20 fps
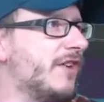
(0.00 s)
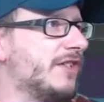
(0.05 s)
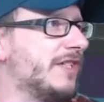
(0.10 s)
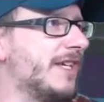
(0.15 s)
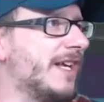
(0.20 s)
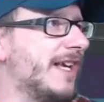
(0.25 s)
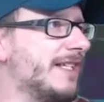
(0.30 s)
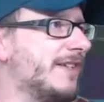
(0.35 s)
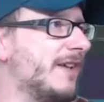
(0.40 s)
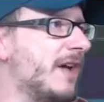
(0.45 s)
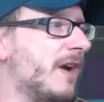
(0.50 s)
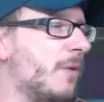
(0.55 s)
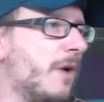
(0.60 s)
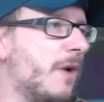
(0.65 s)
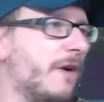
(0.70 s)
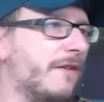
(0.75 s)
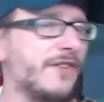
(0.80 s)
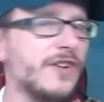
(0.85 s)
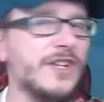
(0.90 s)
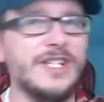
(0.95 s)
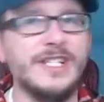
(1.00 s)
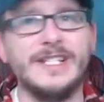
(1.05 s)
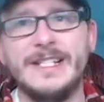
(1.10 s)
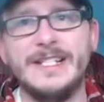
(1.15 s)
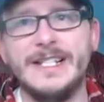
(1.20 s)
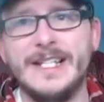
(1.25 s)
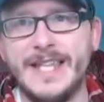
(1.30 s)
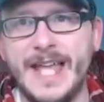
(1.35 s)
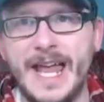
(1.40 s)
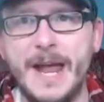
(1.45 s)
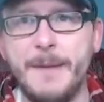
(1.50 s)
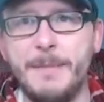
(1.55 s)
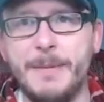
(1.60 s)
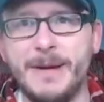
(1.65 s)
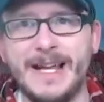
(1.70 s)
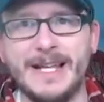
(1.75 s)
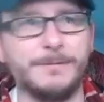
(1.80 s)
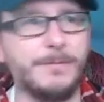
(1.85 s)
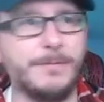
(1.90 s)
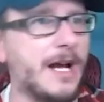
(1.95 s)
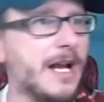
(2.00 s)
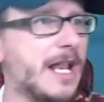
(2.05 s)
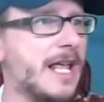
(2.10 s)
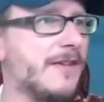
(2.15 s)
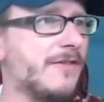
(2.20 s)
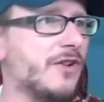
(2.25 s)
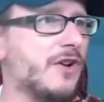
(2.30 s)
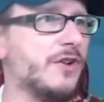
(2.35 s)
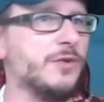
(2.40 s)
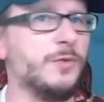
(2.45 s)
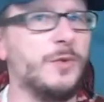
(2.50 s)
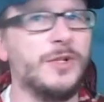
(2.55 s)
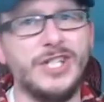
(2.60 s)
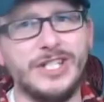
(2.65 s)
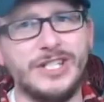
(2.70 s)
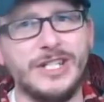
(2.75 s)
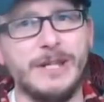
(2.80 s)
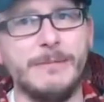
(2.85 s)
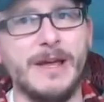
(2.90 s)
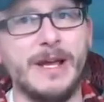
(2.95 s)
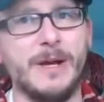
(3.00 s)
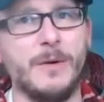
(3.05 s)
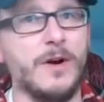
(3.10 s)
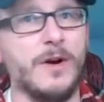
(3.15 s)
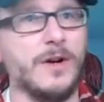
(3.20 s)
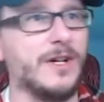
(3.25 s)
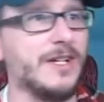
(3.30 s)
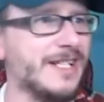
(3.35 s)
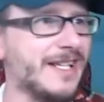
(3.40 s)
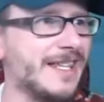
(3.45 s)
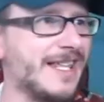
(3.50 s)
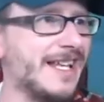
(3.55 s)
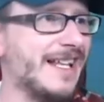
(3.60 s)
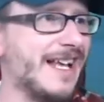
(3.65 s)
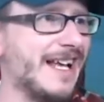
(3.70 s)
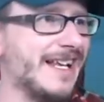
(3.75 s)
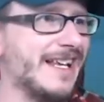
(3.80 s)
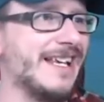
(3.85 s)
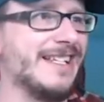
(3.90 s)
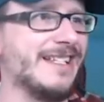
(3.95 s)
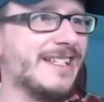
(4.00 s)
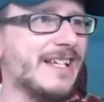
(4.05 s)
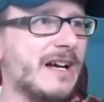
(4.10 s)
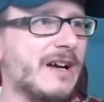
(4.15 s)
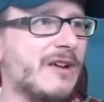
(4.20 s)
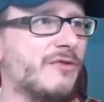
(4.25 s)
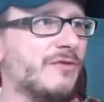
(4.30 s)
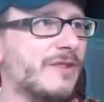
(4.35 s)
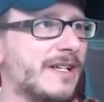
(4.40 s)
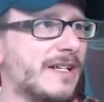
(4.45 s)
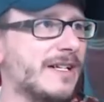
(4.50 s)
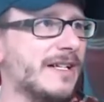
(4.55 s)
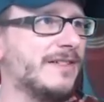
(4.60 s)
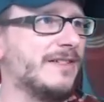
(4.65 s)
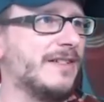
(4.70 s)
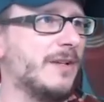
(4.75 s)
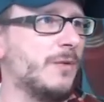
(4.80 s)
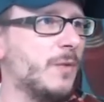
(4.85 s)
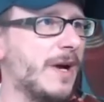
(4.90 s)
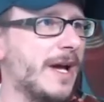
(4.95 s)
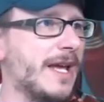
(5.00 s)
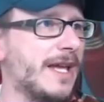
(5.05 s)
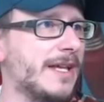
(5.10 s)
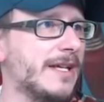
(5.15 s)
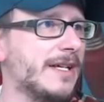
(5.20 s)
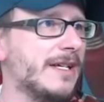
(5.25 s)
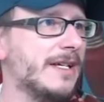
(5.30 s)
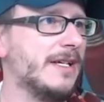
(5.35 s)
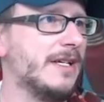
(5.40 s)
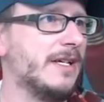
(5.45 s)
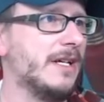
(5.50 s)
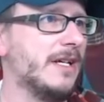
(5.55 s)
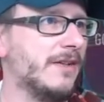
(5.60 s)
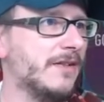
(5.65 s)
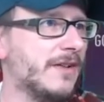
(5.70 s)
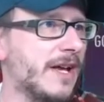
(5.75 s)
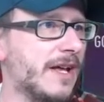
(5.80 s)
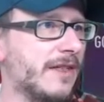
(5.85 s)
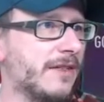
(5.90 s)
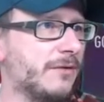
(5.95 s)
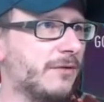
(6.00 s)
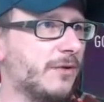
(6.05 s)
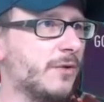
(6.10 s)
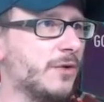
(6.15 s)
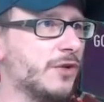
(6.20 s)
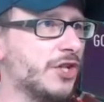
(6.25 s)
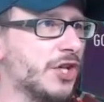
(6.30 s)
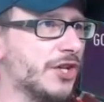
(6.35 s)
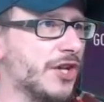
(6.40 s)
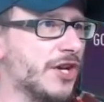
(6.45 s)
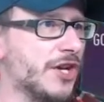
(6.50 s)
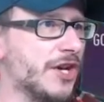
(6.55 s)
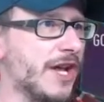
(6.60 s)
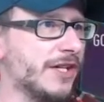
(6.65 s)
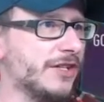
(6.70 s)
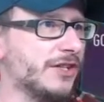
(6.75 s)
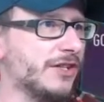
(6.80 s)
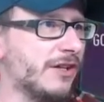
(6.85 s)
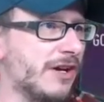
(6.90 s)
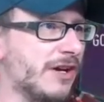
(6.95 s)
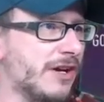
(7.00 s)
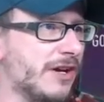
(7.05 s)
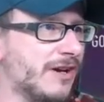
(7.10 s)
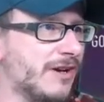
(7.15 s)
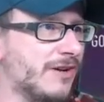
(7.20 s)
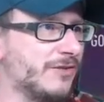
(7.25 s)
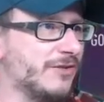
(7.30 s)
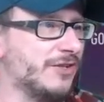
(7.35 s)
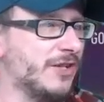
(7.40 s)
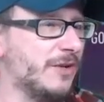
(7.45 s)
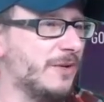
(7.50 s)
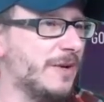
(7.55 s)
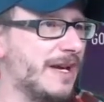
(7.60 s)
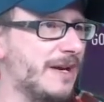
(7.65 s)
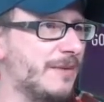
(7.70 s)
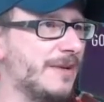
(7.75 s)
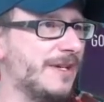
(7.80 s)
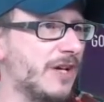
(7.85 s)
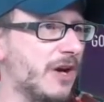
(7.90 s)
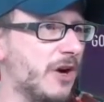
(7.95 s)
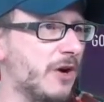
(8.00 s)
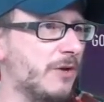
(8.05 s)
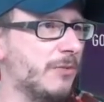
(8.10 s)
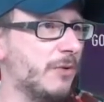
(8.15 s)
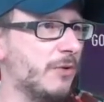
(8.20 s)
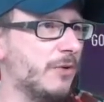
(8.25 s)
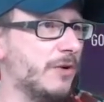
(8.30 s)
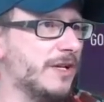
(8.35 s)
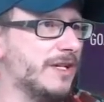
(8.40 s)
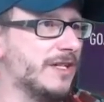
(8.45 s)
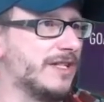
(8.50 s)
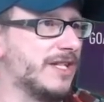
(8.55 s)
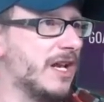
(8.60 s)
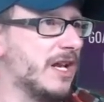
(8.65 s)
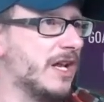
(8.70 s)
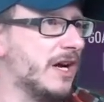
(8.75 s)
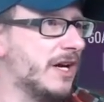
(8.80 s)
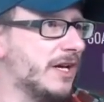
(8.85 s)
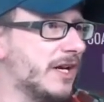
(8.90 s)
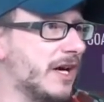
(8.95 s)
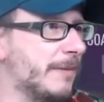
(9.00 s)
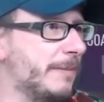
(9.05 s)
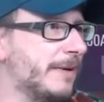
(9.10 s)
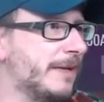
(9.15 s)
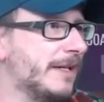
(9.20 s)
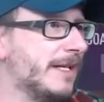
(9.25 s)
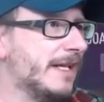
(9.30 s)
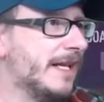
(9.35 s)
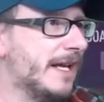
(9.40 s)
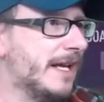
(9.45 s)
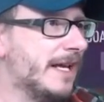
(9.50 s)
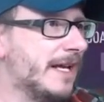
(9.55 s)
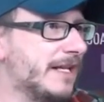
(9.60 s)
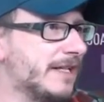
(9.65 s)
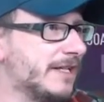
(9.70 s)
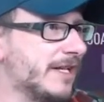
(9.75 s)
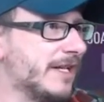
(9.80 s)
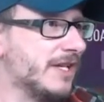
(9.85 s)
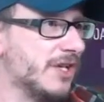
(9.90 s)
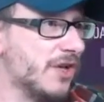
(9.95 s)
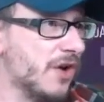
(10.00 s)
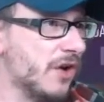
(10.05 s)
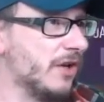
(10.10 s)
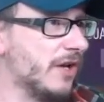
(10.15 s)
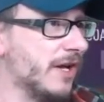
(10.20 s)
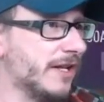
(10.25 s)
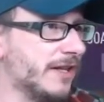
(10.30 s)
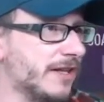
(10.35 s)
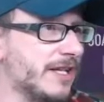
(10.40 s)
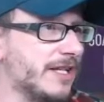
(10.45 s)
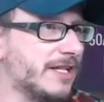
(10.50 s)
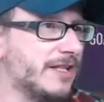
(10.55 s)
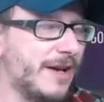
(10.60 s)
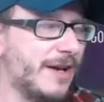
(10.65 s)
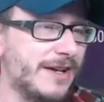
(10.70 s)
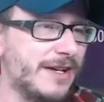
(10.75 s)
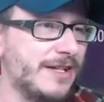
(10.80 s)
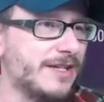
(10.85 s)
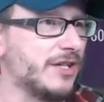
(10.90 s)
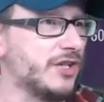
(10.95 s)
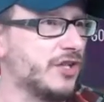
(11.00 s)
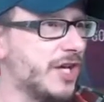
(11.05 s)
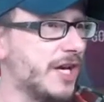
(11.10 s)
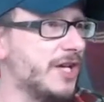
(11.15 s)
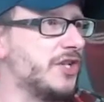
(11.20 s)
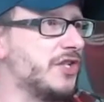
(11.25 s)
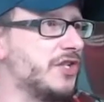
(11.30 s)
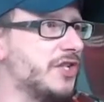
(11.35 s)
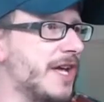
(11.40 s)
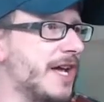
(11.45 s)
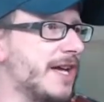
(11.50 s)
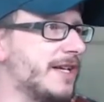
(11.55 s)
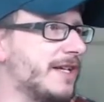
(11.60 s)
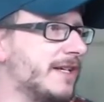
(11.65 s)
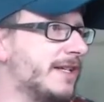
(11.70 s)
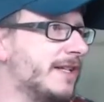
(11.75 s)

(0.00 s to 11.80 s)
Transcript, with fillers: against uh, Watford, then up against Bayer Leverkusen, which is the big one, because I think that is our realistic way of getting through to the next round. So here we go, boys. The lineup is not like this. I need to change that.